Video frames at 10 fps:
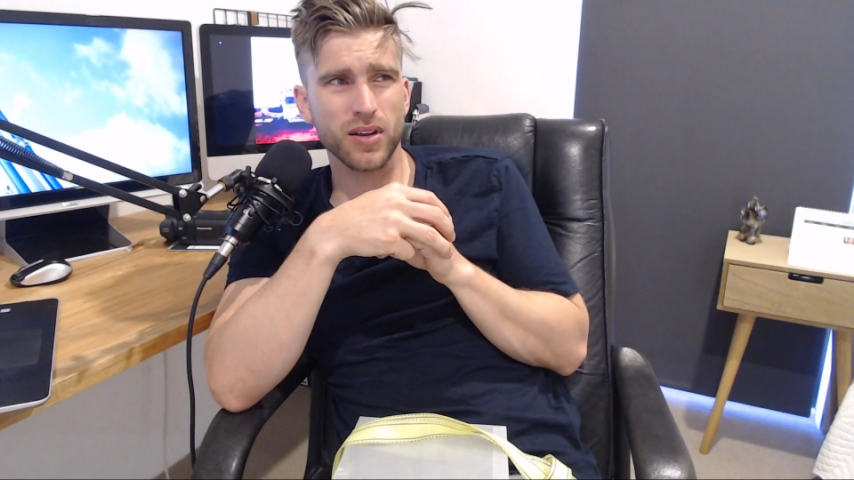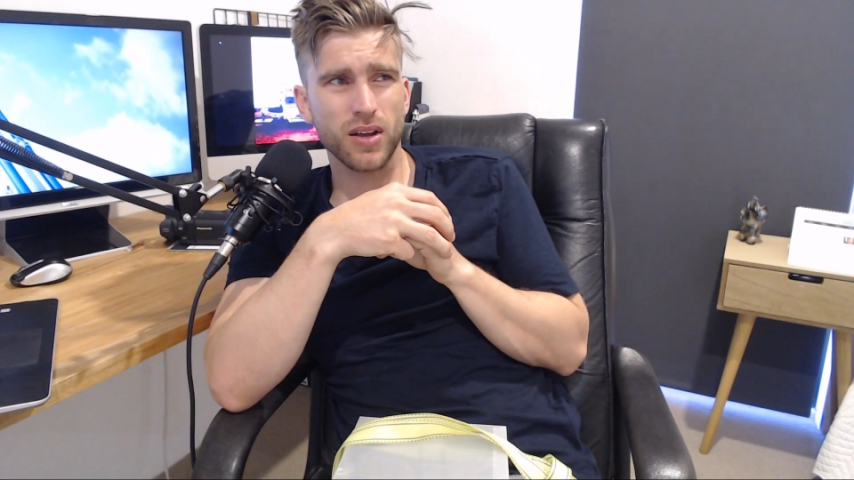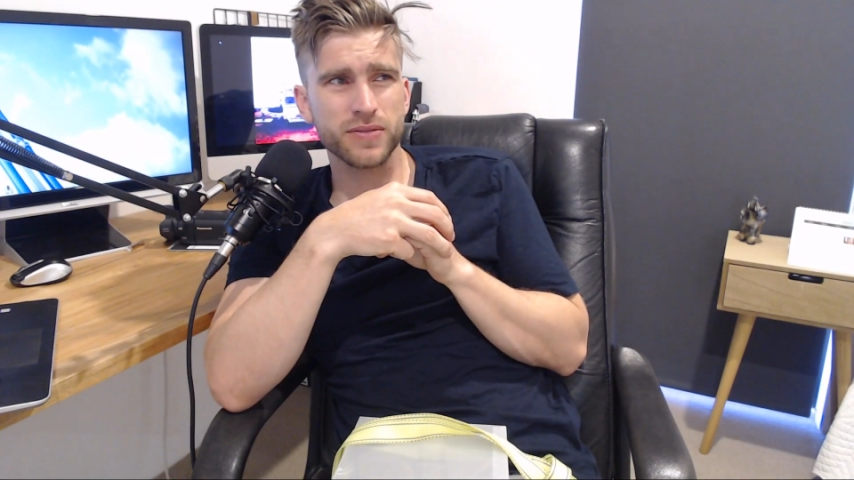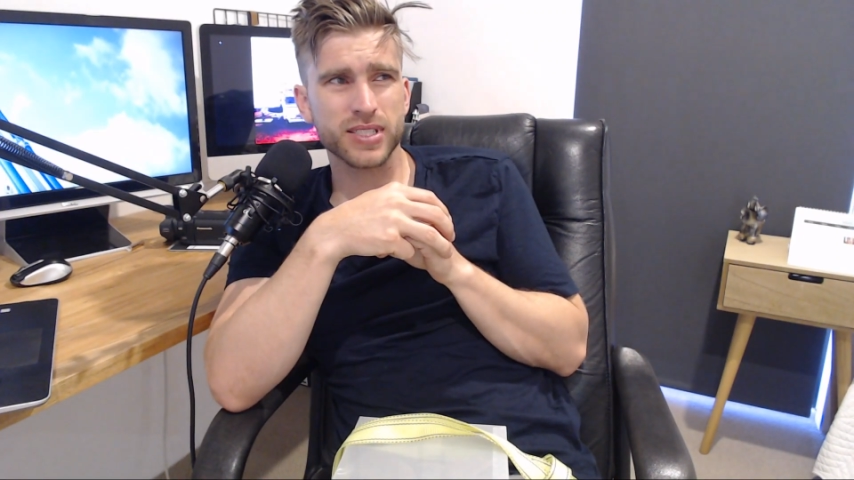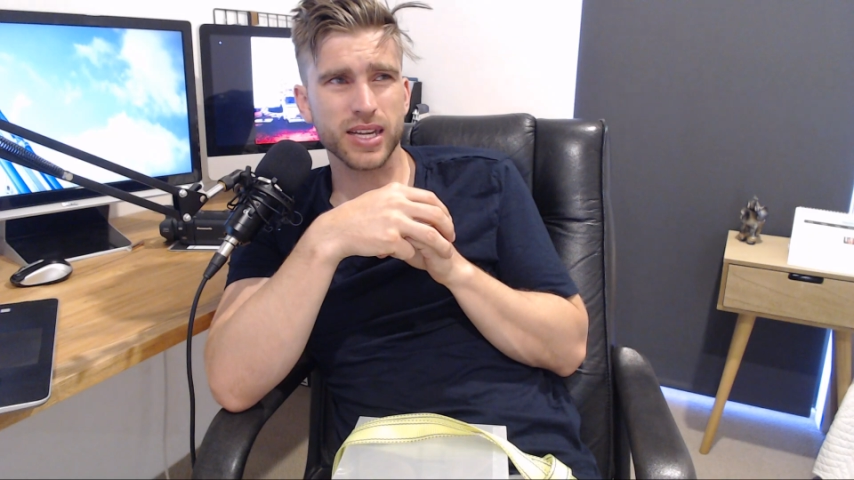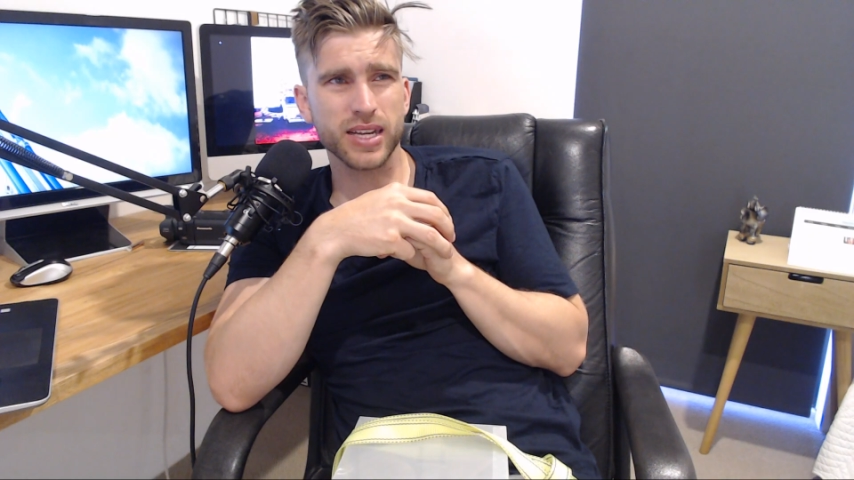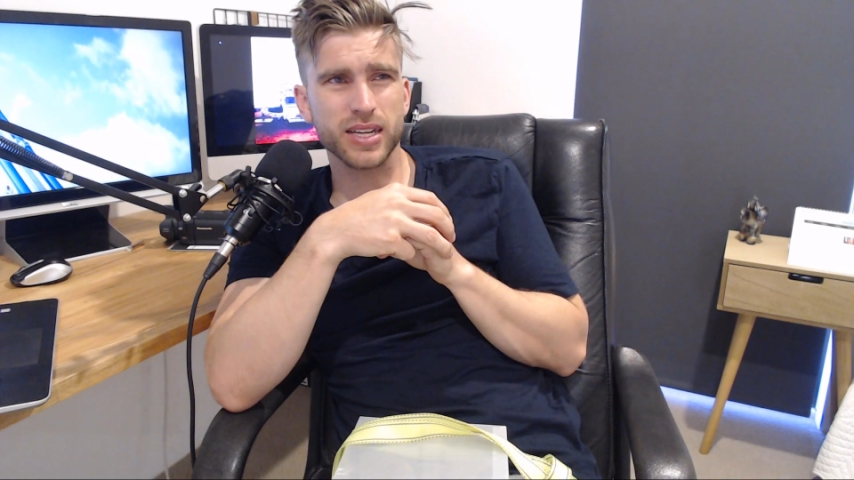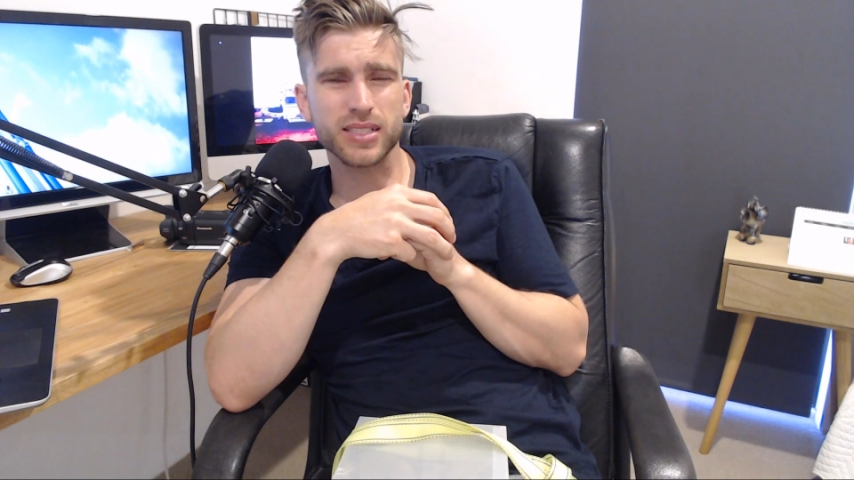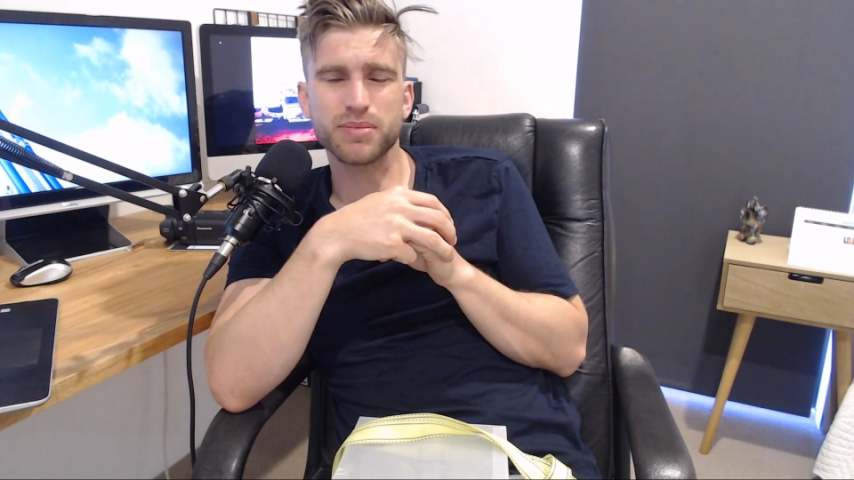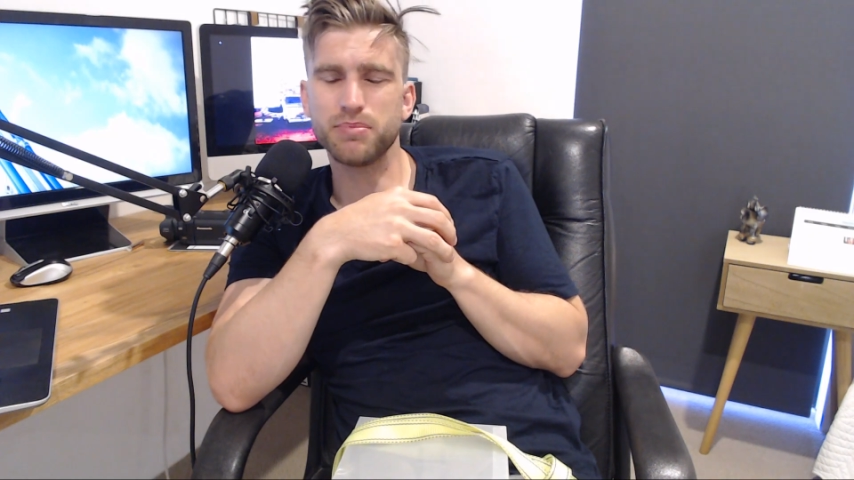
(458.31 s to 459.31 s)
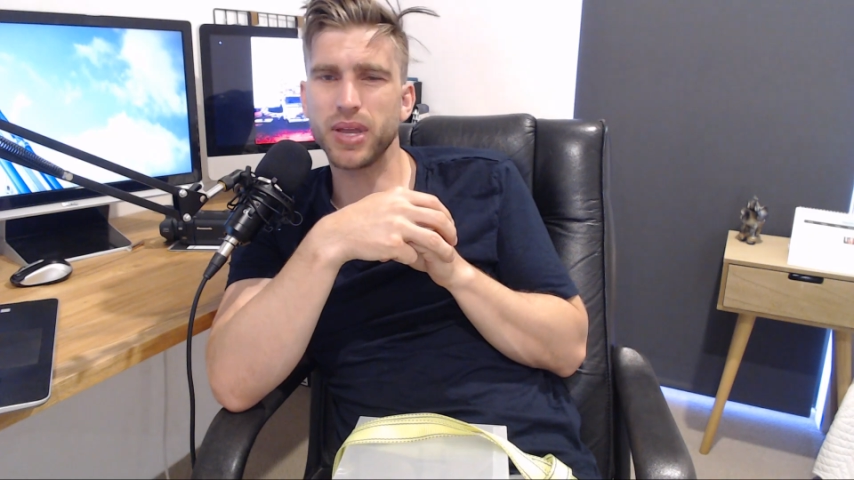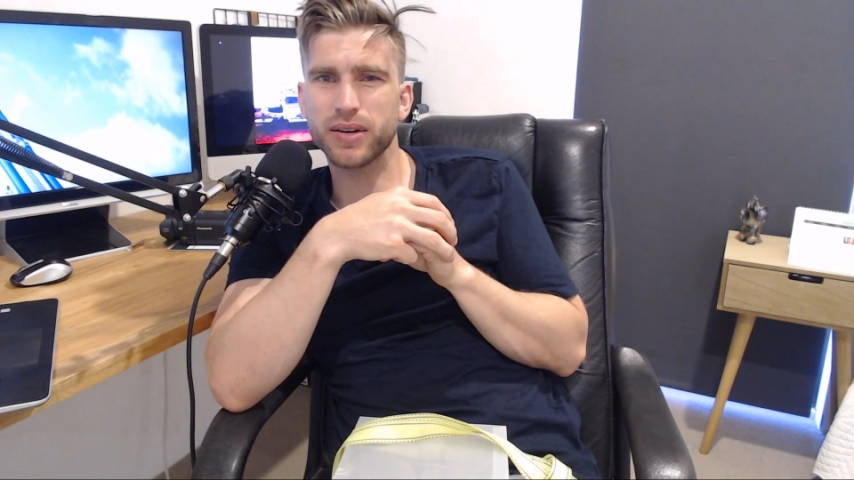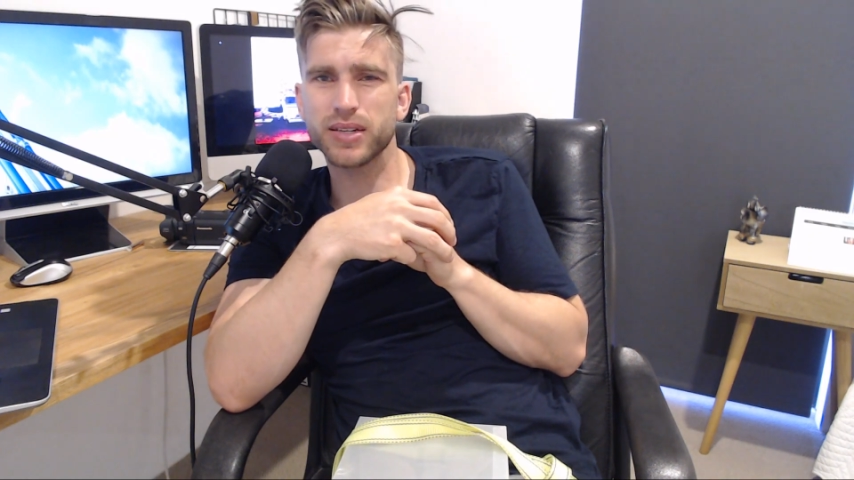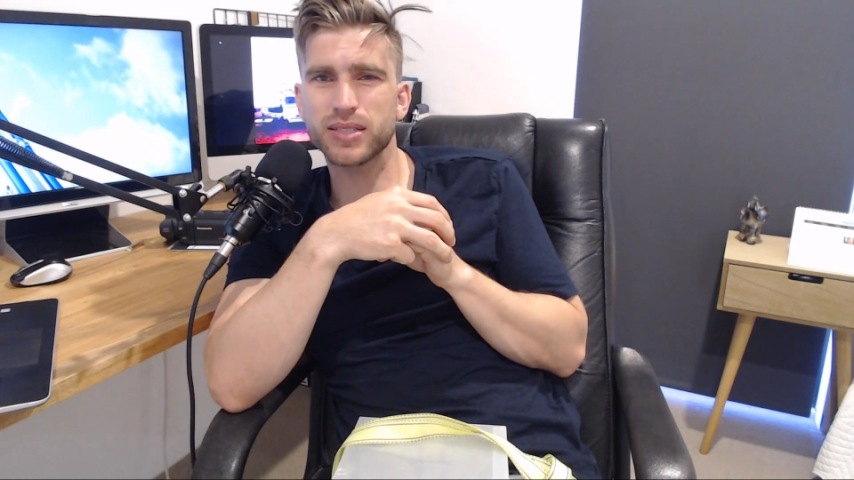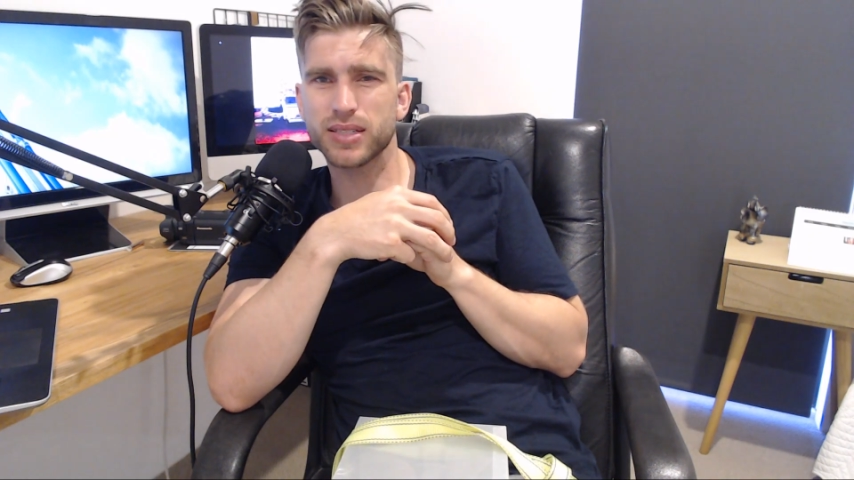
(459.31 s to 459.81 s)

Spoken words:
seen its merit